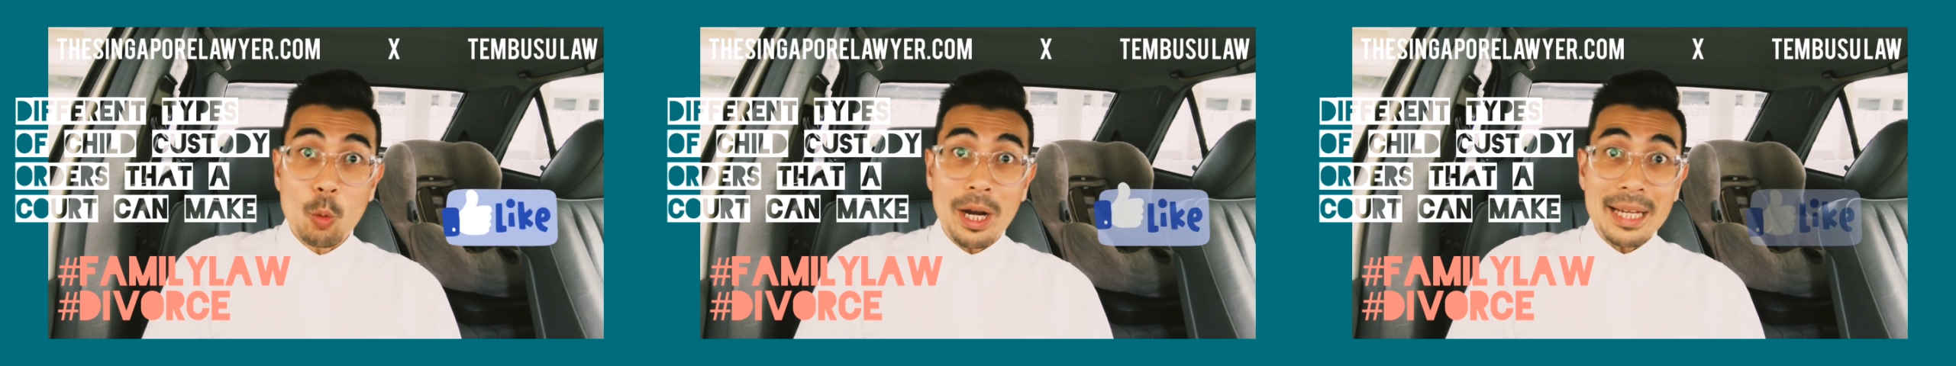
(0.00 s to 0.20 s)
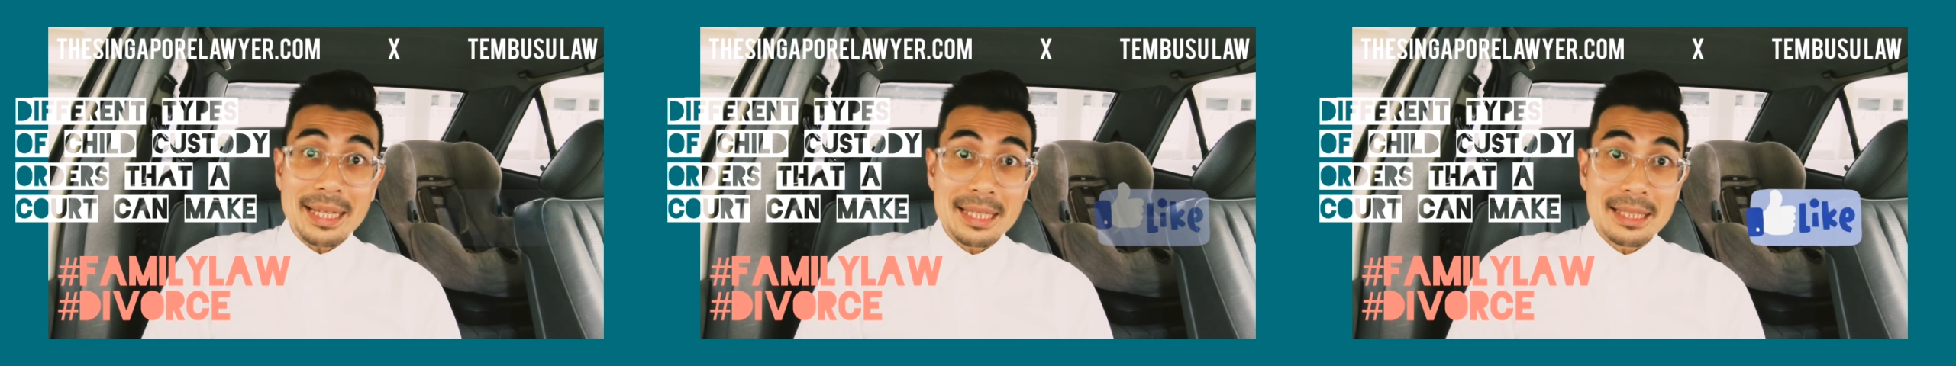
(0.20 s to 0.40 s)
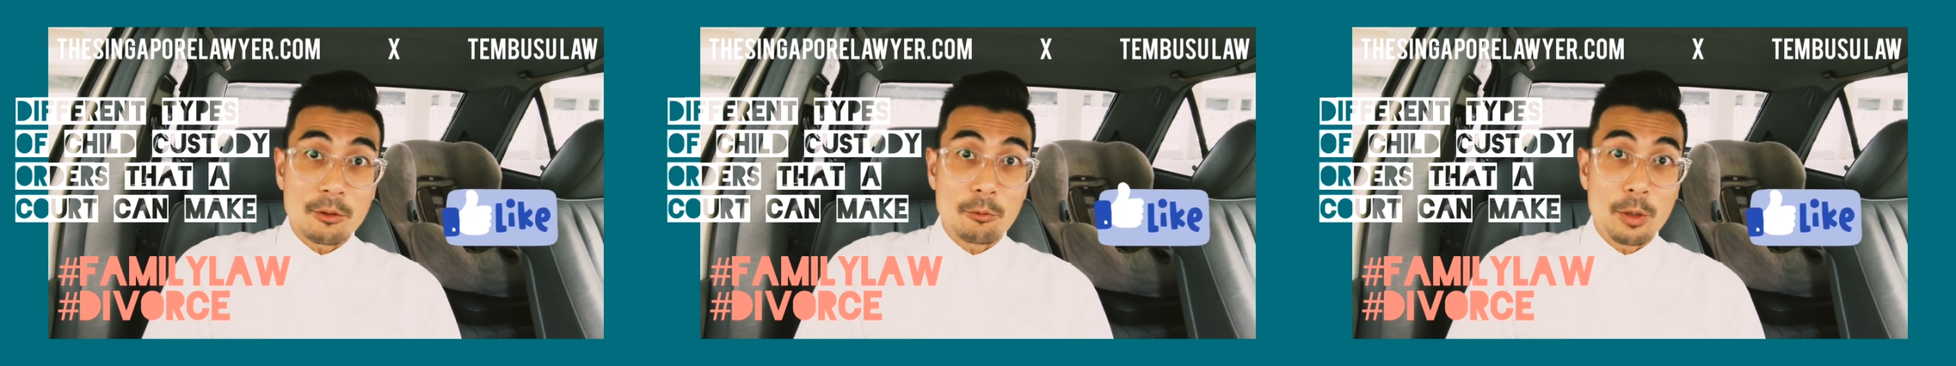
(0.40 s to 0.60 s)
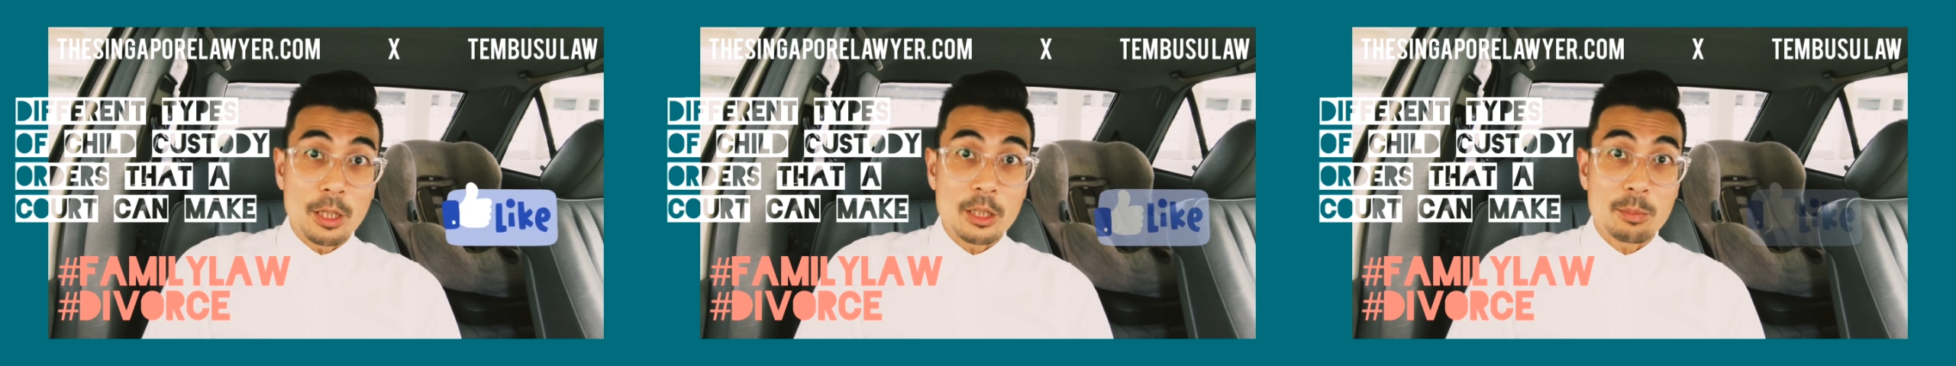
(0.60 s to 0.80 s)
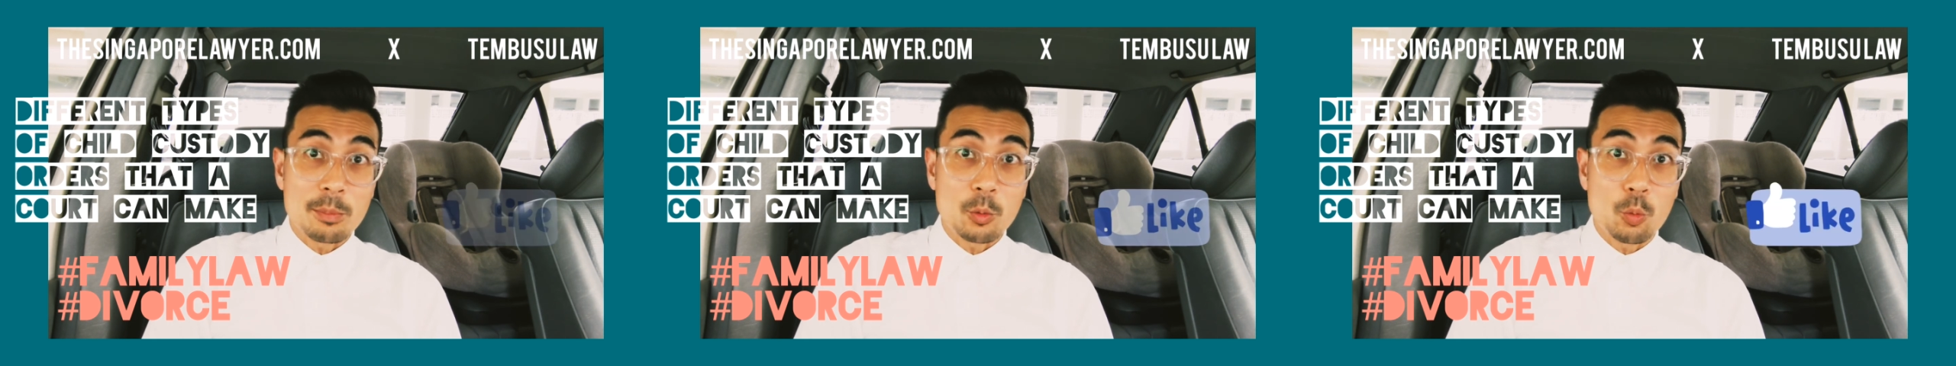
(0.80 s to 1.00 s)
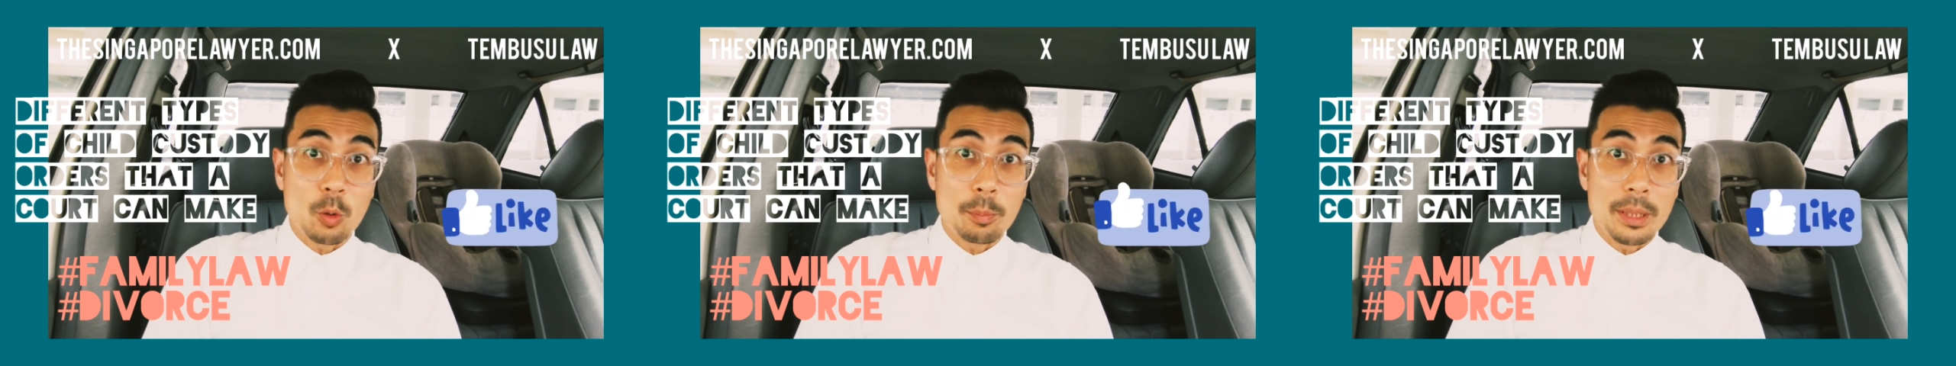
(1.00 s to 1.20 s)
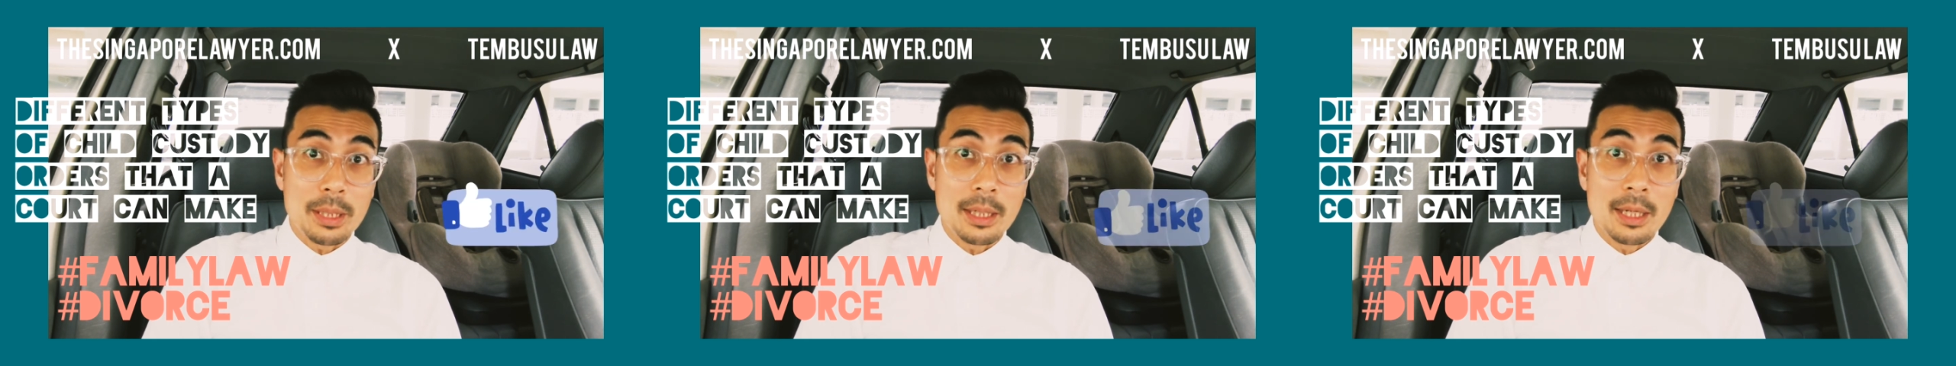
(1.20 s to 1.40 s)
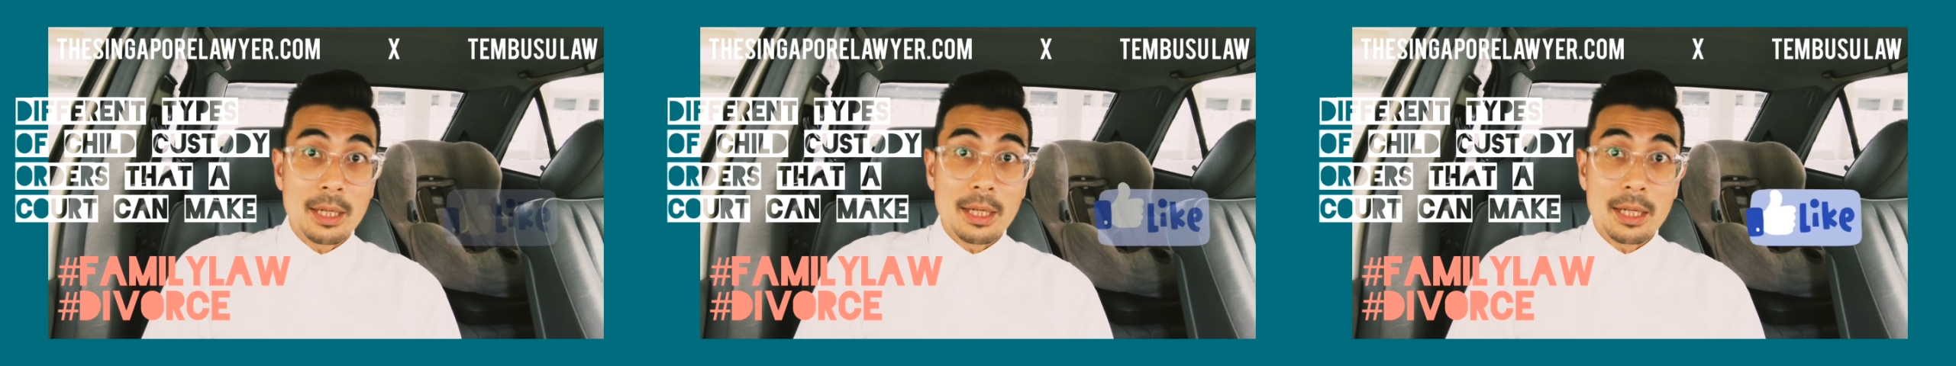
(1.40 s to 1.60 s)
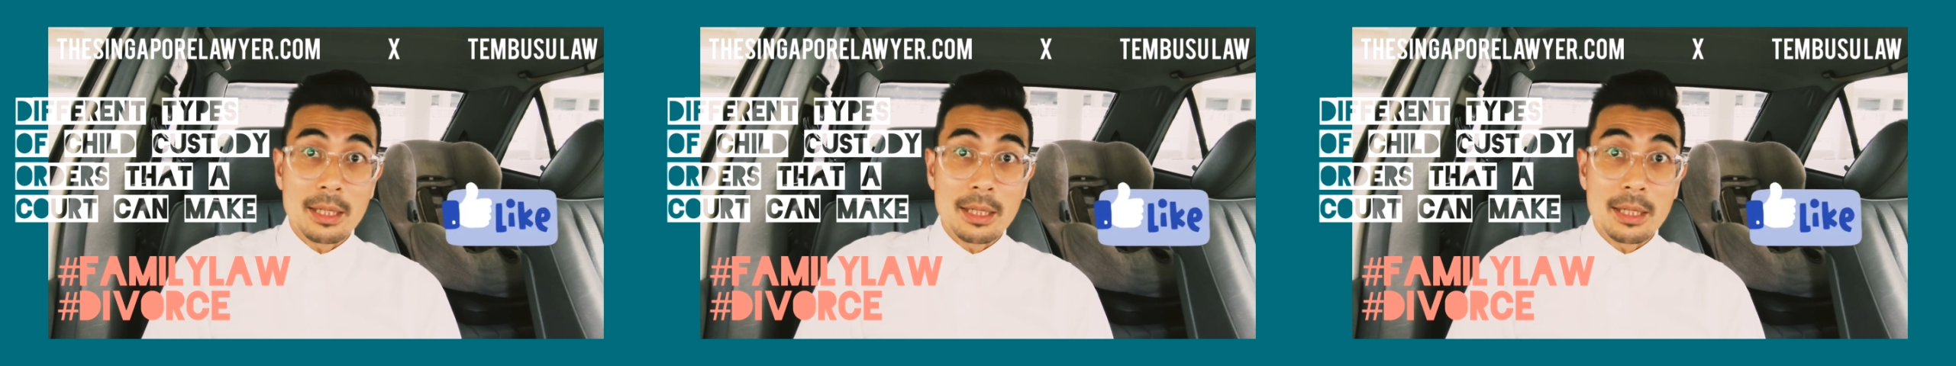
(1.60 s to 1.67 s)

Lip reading: why this arrangement will be